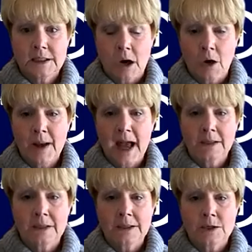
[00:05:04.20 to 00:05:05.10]
all back
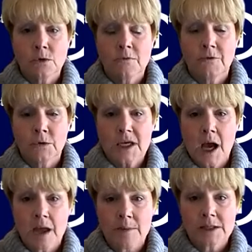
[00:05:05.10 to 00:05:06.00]
to school full
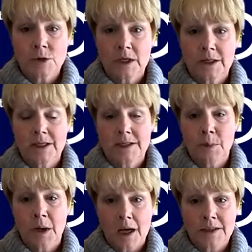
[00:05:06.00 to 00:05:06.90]
time as quickly as
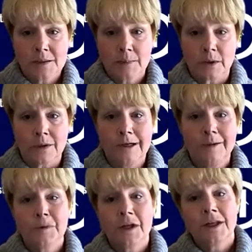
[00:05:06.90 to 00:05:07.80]
possible.
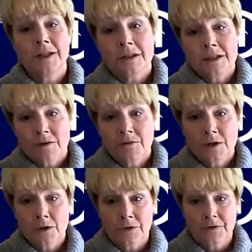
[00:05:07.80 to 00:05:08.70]
I think the
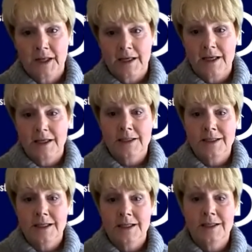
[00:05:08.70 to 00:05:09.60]
difficult thing
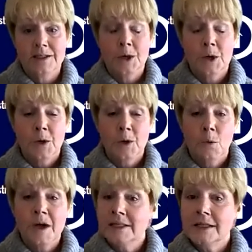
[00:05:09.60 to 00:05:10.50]
is
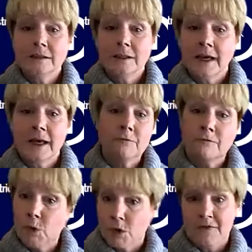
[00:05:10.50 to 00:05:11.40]
we didn't get
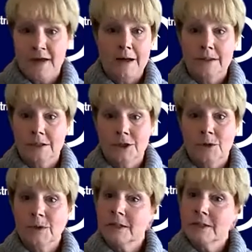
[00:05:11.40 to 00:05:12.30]
4,000
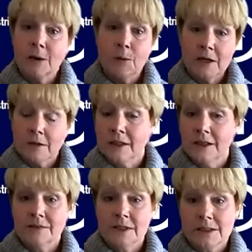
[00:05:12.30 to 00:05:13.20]
doses that we could
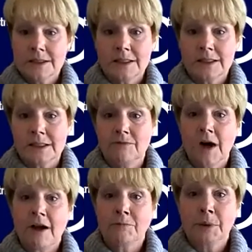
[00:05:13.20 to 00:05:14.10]
give to the
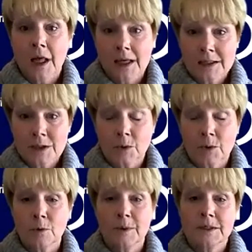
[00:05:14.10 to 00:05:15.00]
65 plus
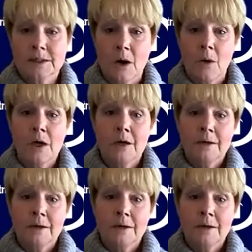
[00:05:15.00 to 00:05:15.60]
group. And so